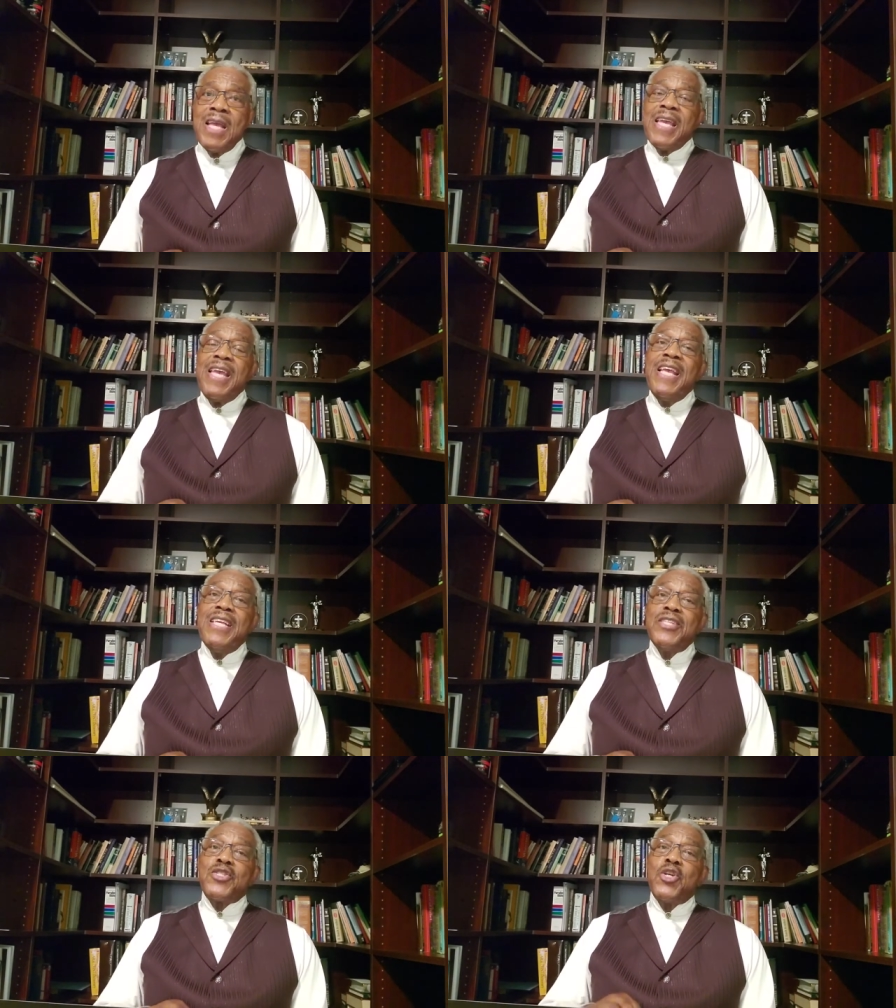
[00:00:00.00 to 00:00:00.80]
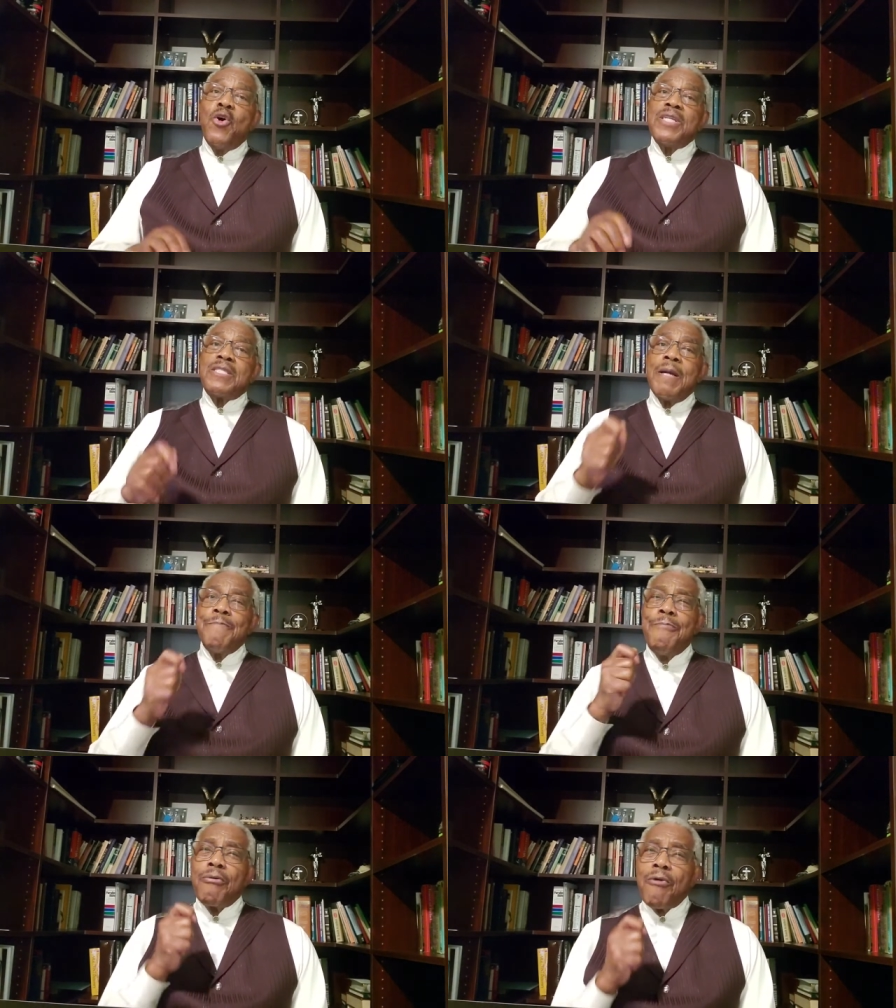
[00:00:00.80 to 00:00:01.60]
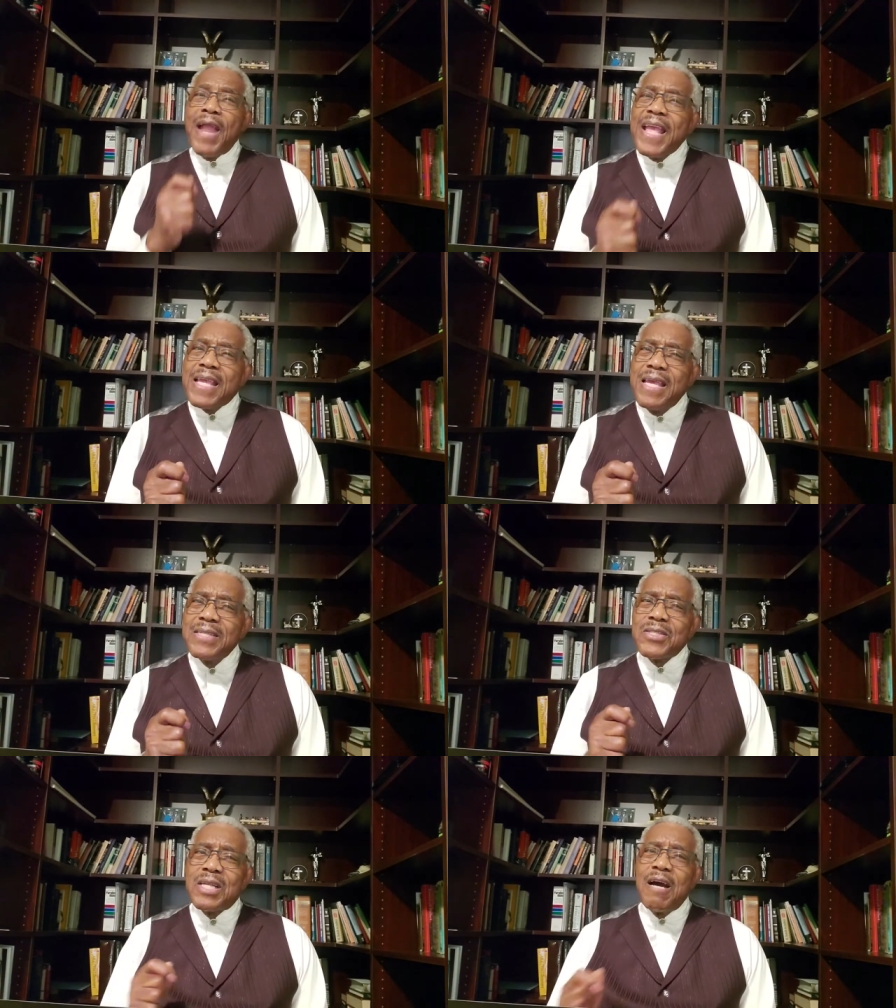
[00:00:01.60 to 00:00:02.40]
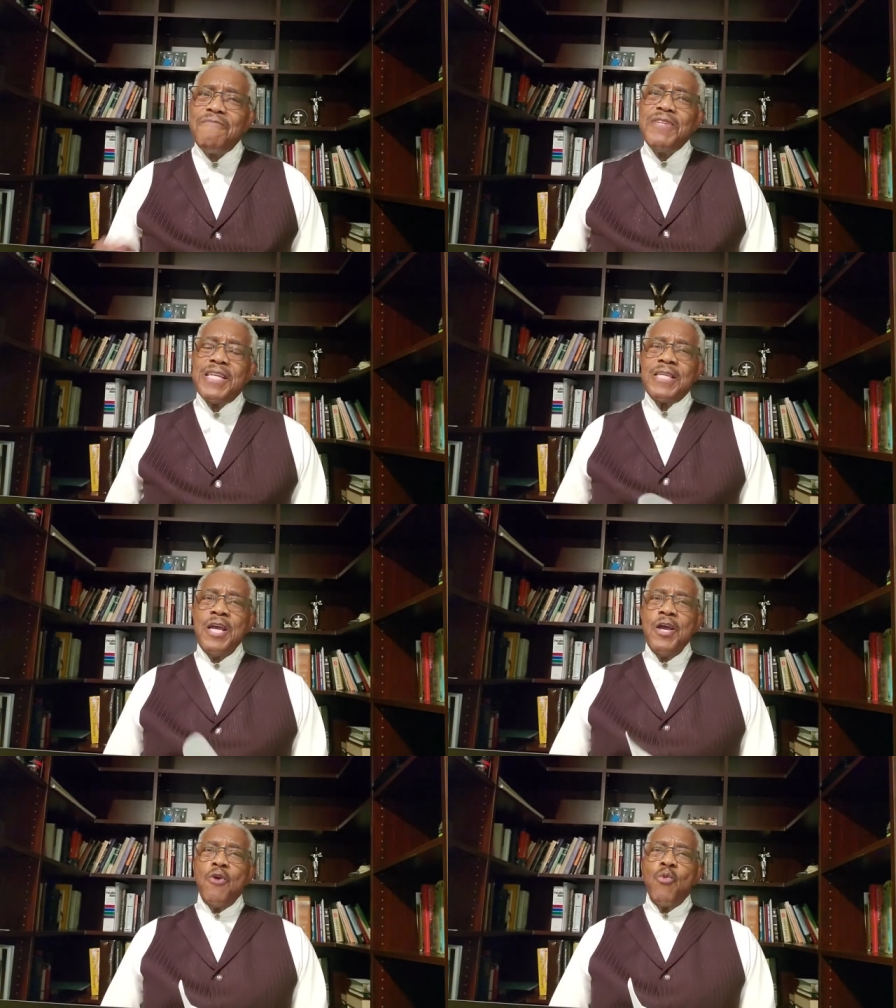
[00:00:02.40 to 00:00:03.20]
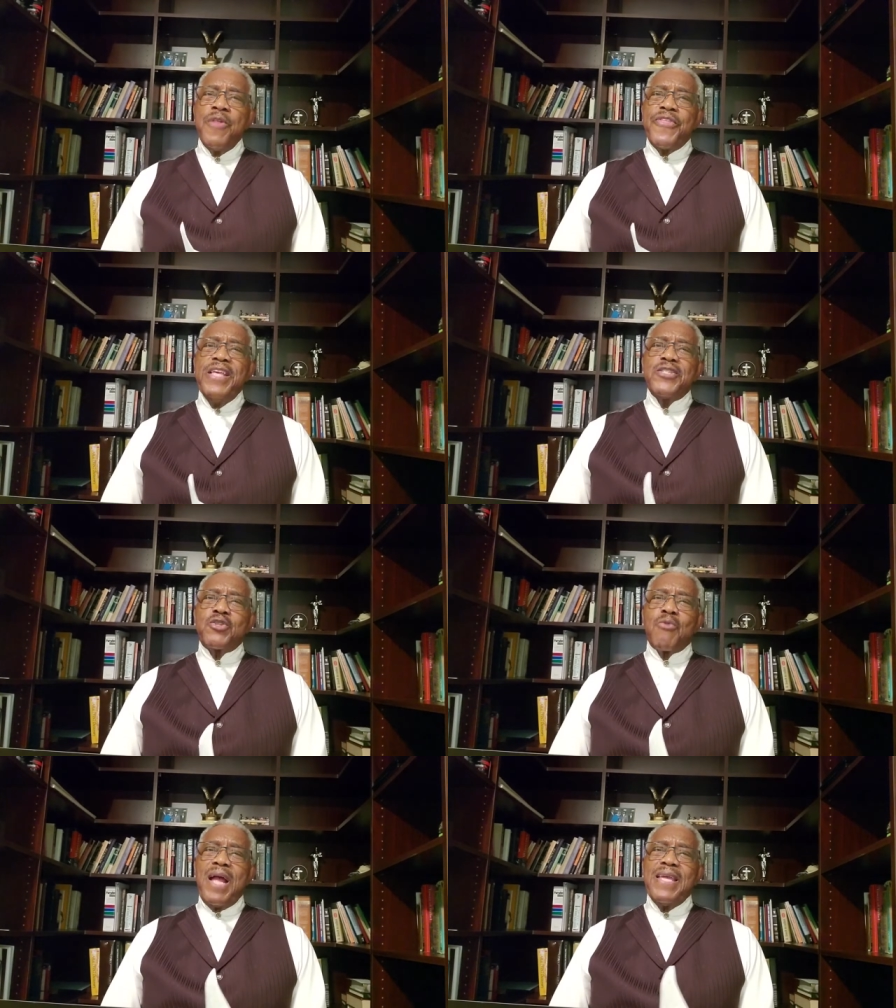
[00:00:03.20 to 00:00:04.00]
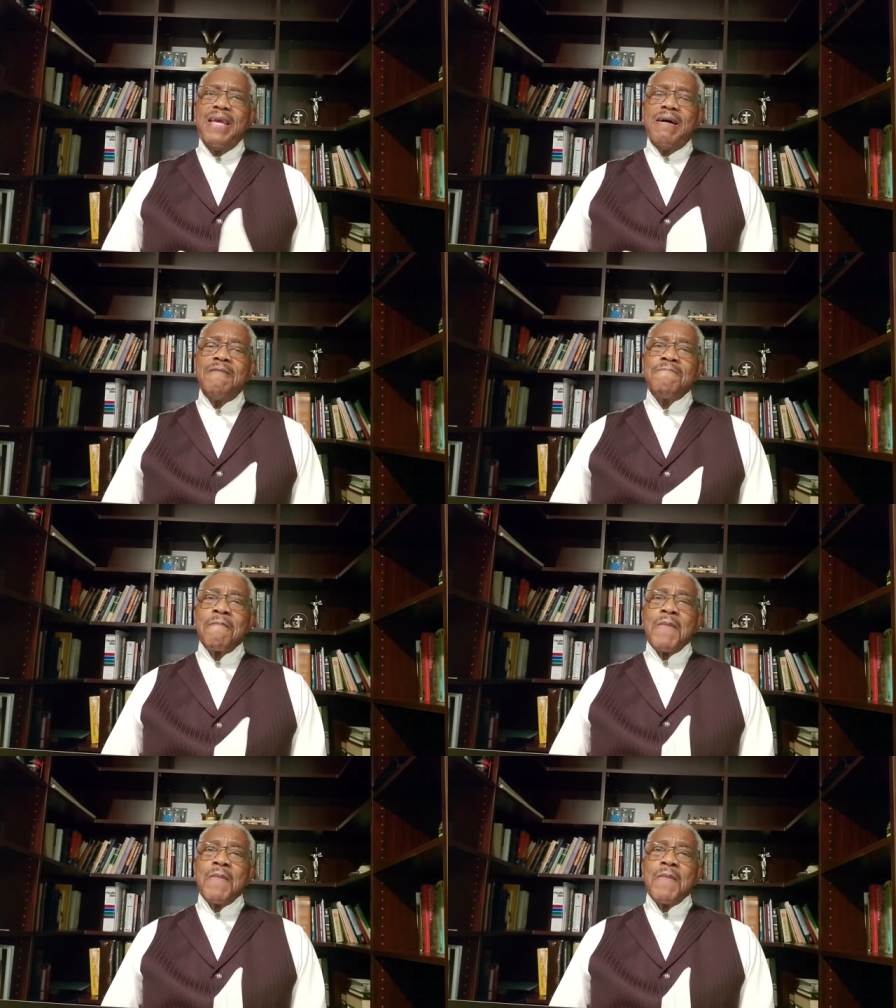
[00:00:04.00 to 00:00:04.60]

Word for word: he's going to break his covenant with Israel.